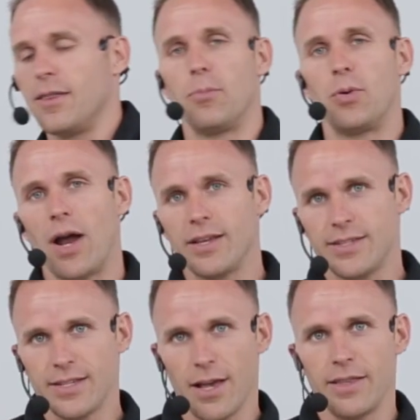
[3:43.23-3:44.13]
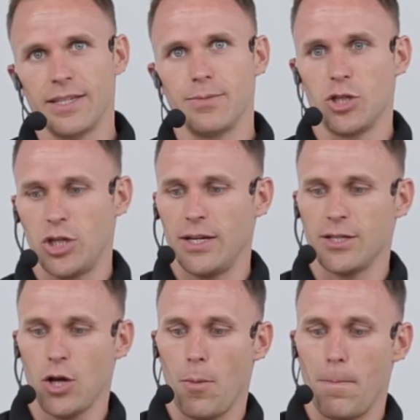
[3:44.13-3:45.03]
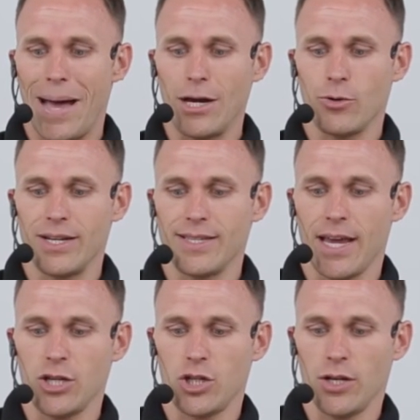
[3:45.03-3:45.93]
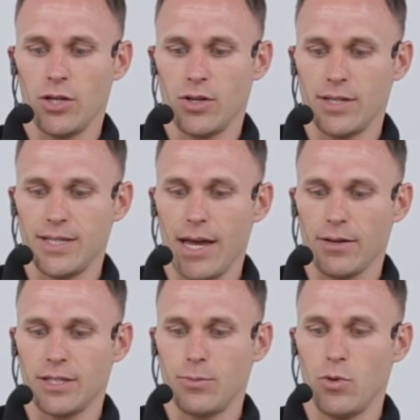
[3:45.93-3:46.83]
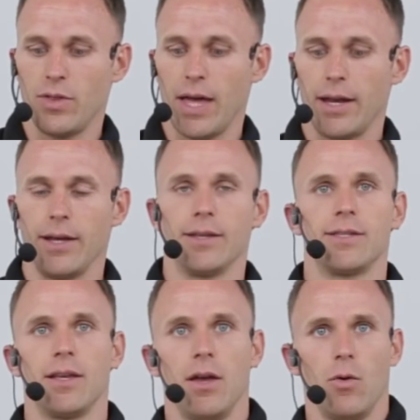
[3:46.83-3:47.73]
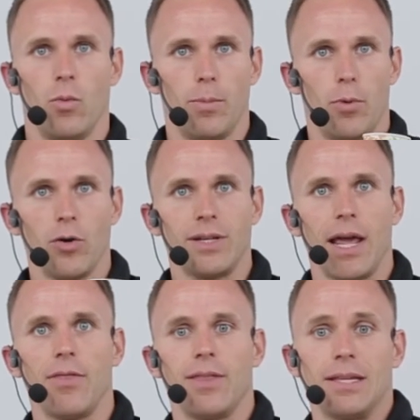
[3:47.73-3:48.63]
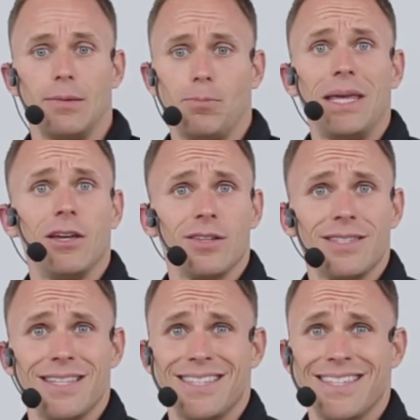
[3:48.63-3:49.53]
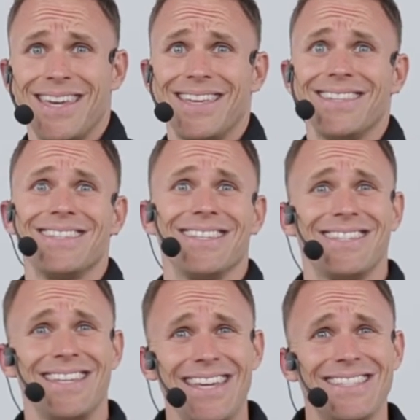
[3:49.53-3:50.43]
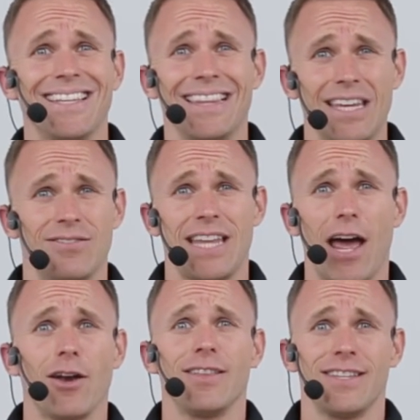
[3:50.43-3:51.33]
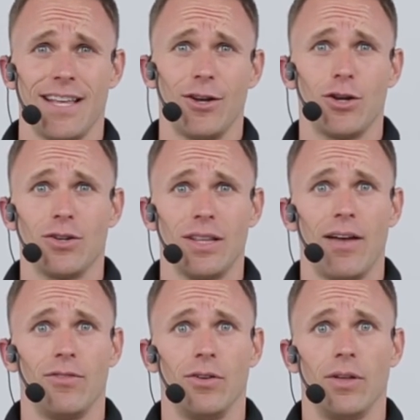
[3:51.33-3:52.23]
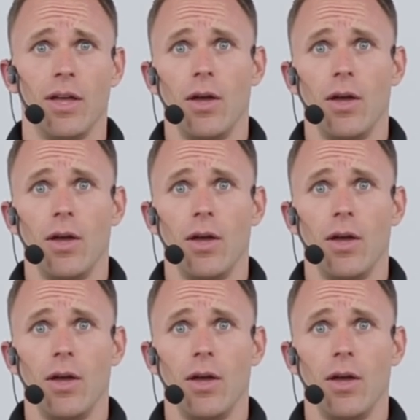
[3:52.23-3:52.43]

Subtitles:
The process on this machine is called micronization. You can see how smooth that is. We broke down the peels, the skins, the seeds and leaves down on the cellular level.